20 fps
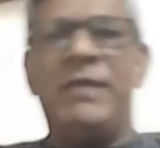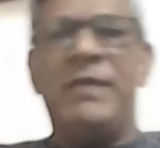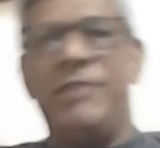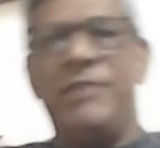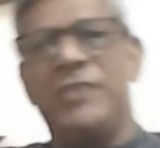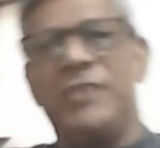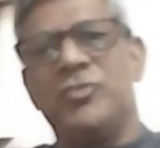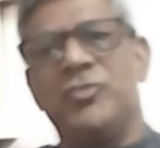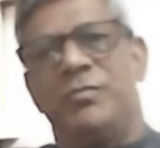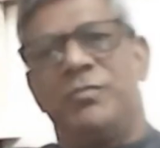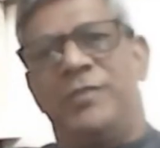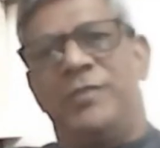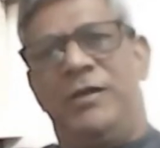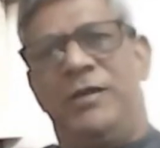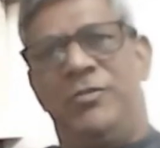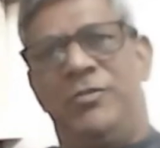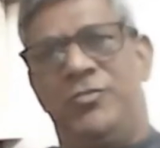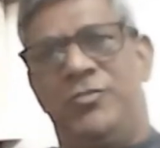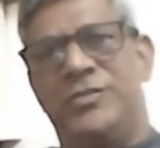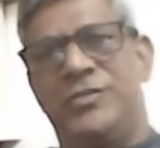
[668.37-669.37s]
range of
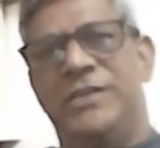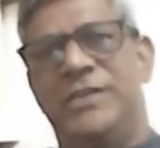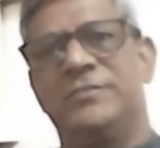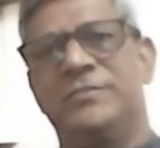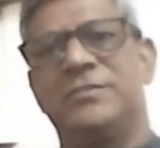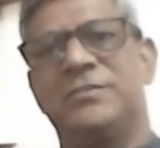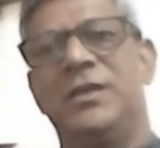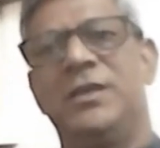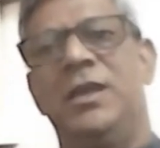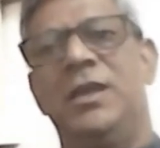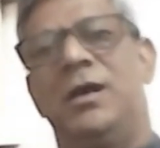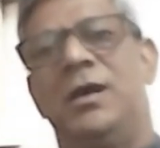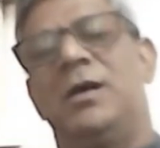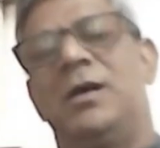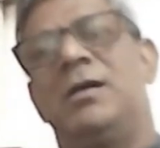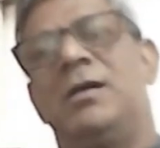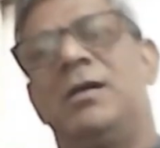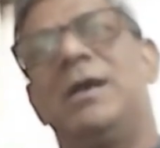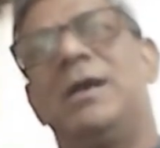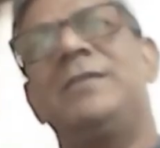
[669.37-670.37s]
our audience,
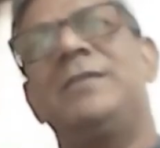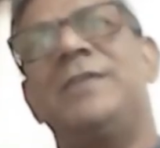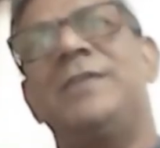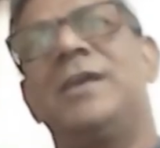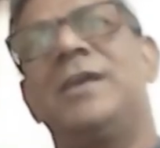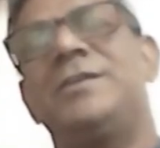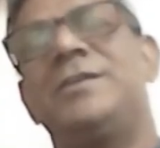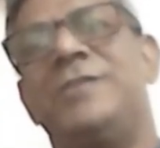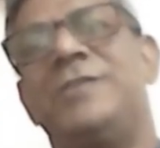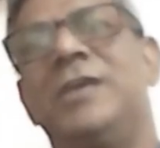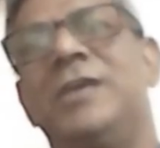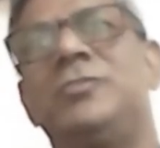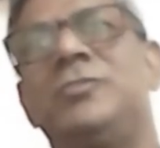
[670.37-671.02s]
I'll try